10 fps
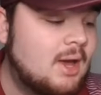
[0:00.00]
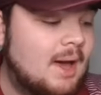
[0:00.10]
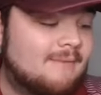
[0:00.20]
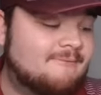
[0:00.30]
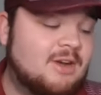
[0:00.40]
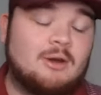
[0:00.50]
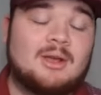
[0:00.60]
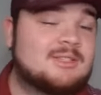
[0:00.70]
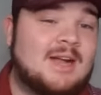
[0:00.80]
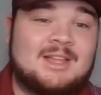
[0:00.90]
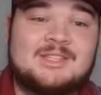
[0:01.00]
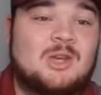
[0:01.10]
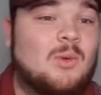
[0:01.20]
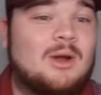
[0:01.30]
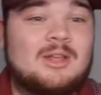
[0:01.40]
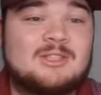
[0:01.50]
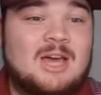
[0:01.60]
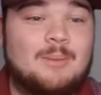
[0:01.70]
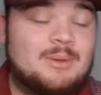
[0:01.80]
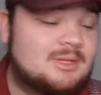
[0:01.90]
I'm very excited to see where it ends
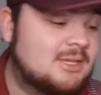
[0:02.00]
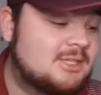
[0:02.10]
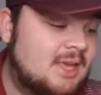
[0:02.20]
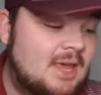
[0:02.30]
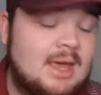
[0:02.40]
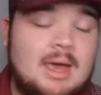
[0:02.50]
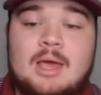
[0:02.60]
up and to see,